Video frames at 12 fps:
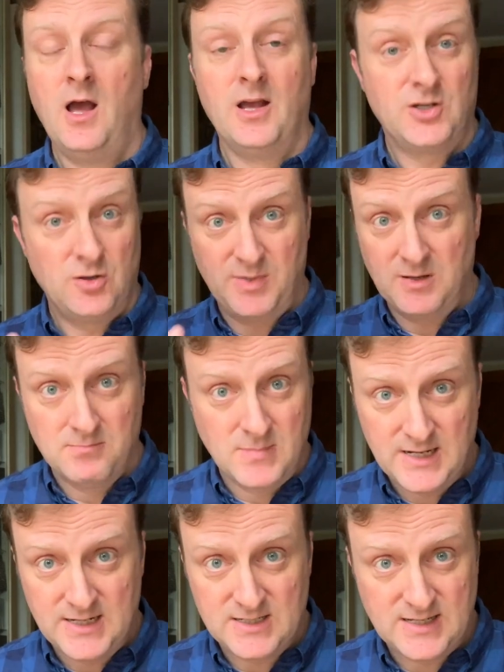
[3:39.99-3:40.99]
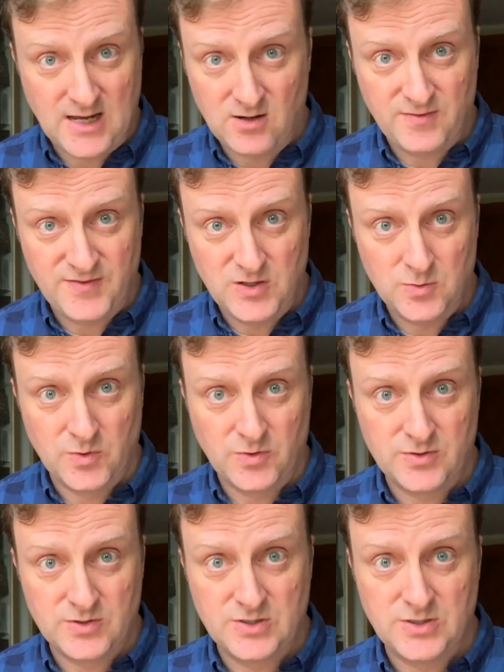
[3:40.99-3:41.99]
You'd be amazed how few
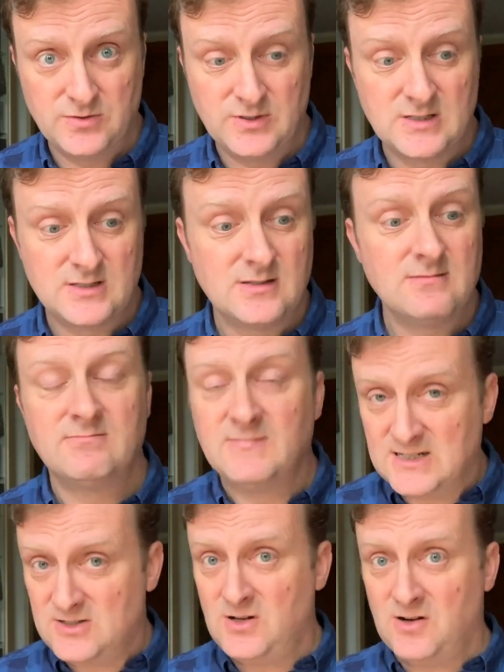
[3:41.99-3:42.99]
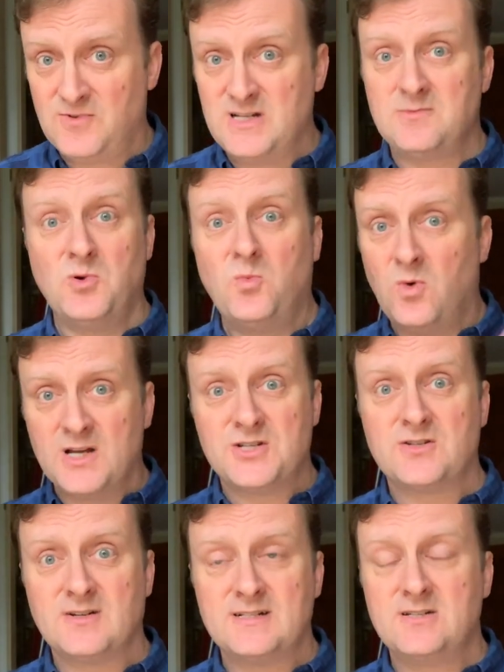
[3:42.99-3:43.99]
authors do this. And that's not unreasonable. Why
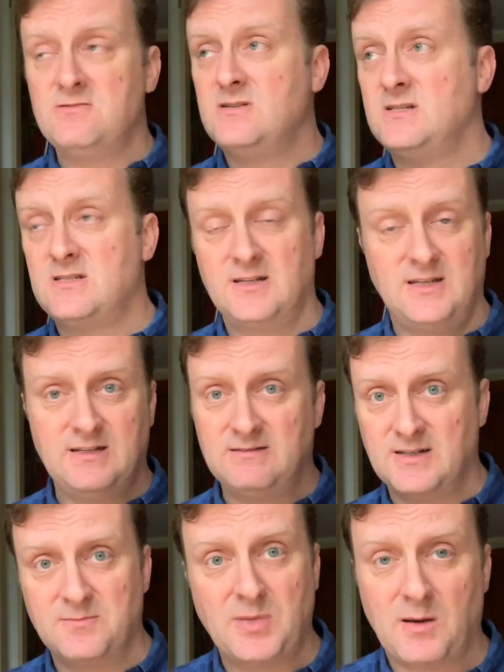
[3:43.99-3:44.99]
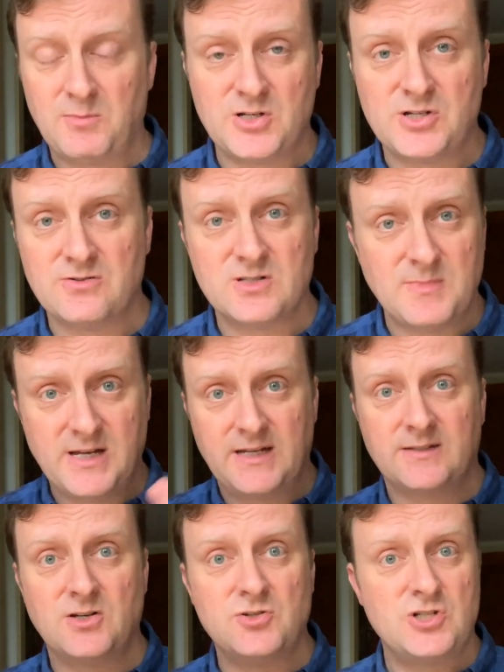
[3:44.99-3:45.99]
should I do this? The, the publisher is
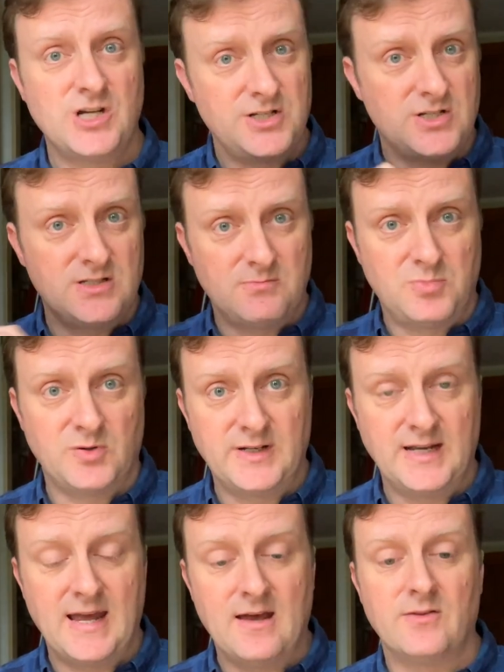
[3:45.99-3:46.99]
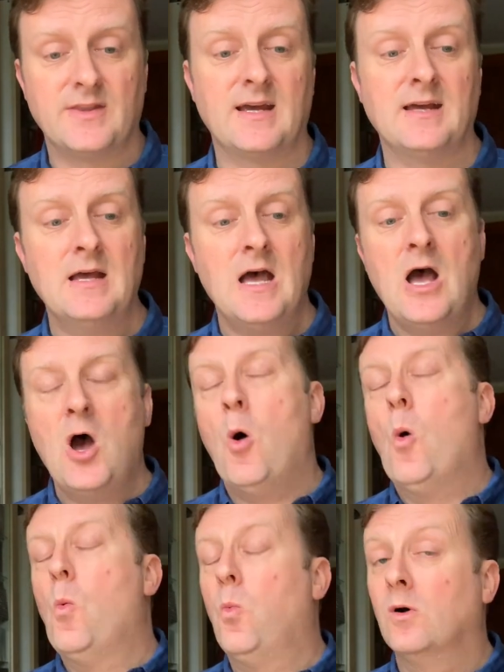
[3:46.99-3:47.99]
making those changes and putting it out there
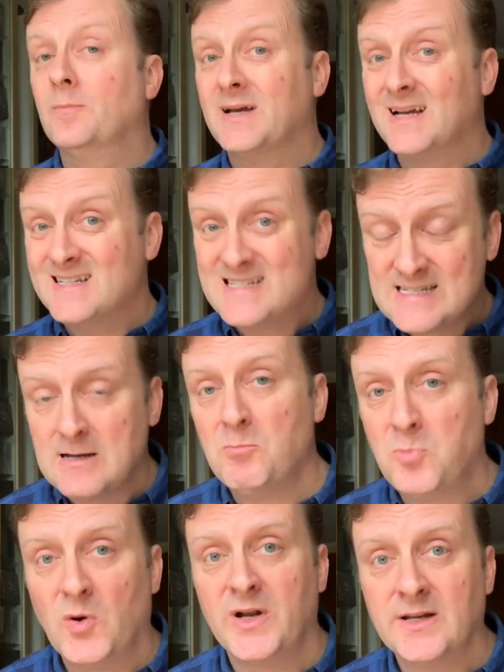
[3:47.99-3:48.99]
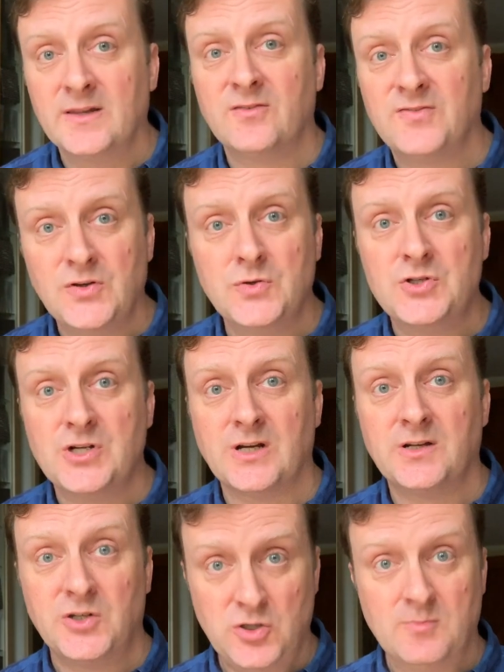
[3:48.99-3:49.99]
well, but at some point in the
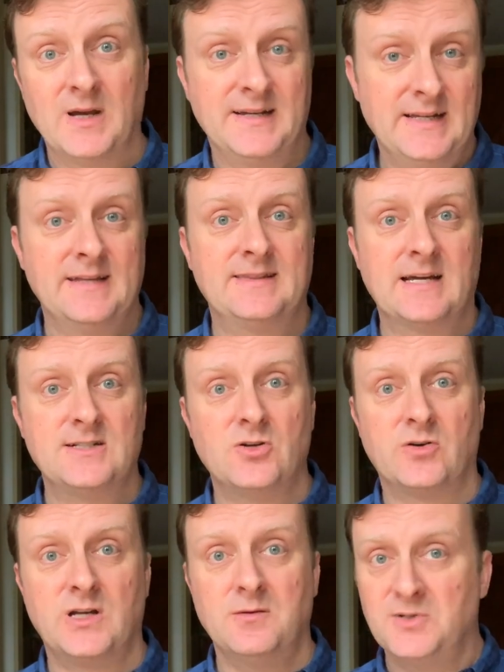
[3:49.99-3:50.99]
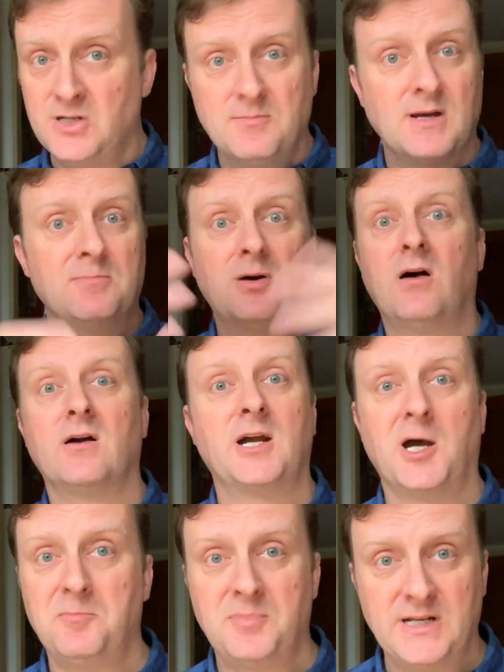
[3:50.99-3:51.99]
future, you may need that document. You may part
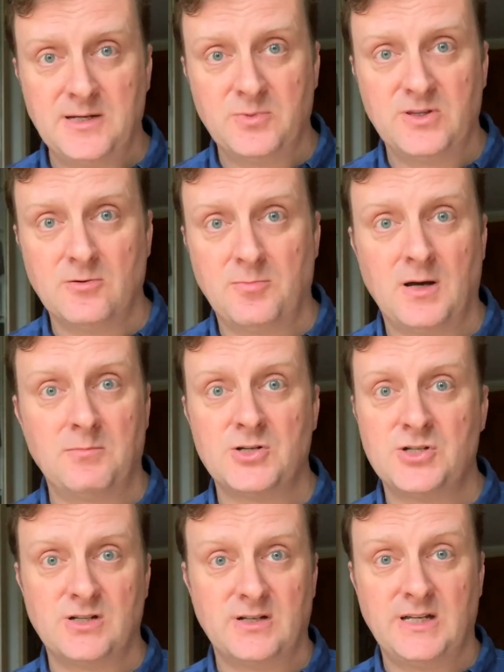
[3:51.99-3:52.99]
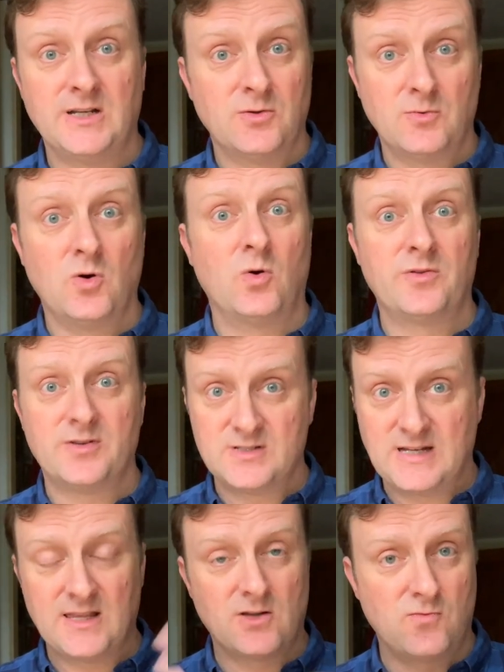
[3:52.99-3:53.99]
company with your publisher. You know, authors
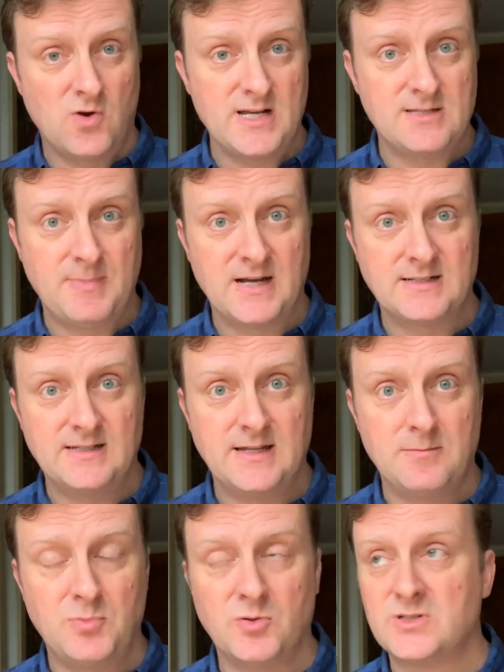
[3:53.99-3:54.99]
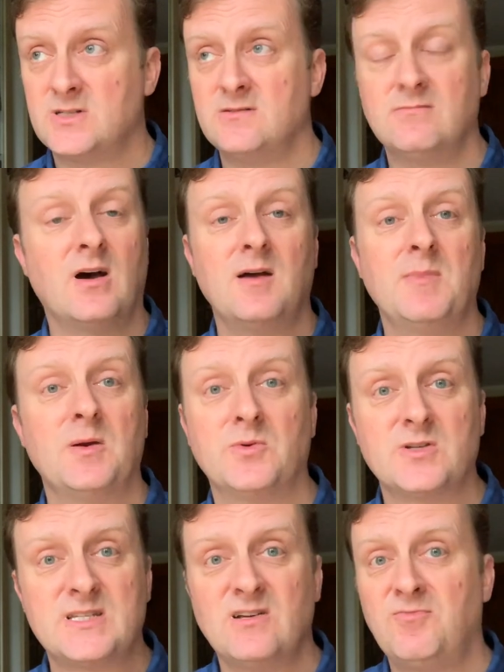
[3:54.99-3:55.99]
get the rights back to their books, and I may
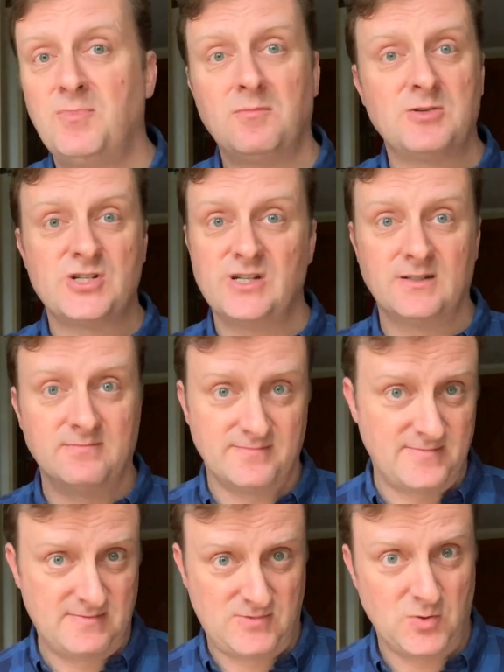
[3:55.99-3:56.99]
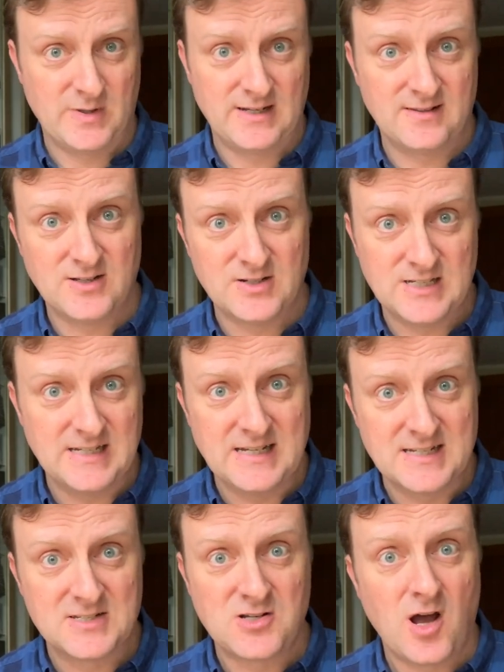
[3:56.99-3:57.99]
want to self publish it in 20, 30
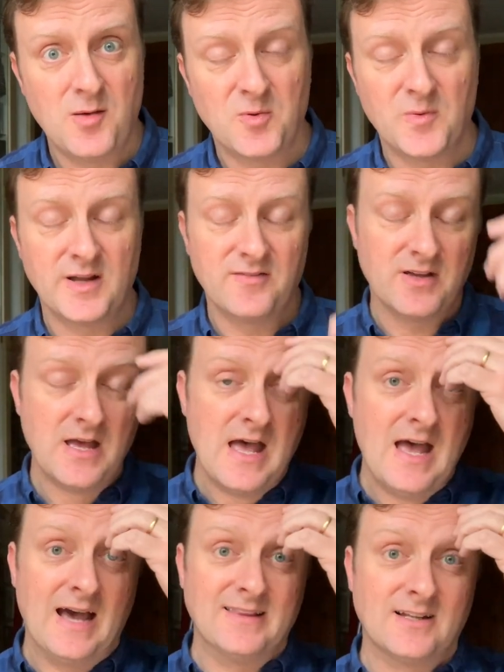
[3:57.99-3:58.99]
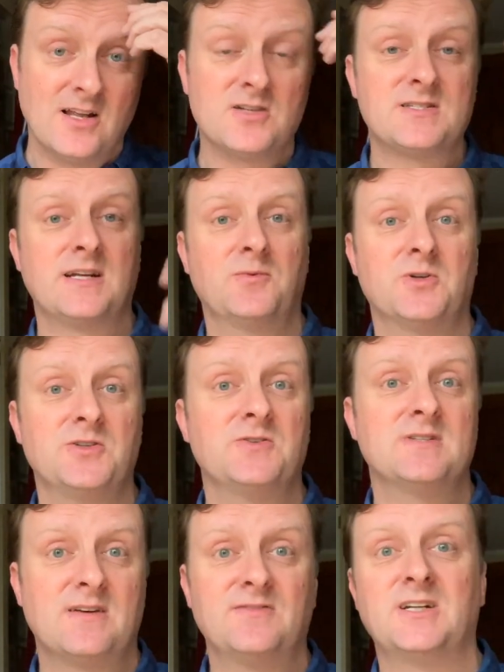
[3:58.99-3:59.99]
years' time or whatever. And the last thing I want to do
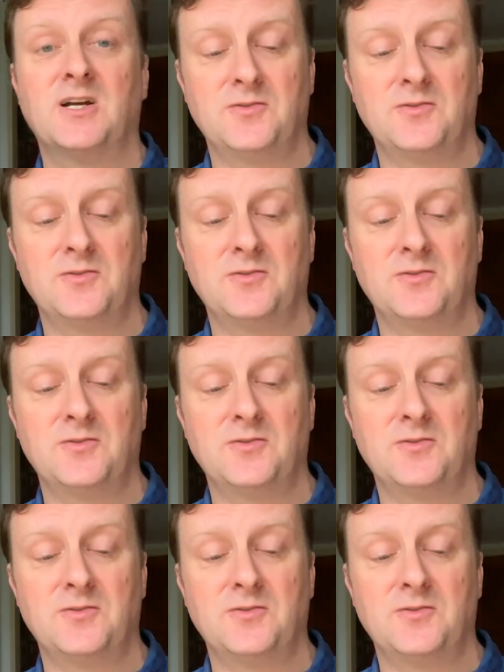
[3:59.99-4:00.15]
is have to go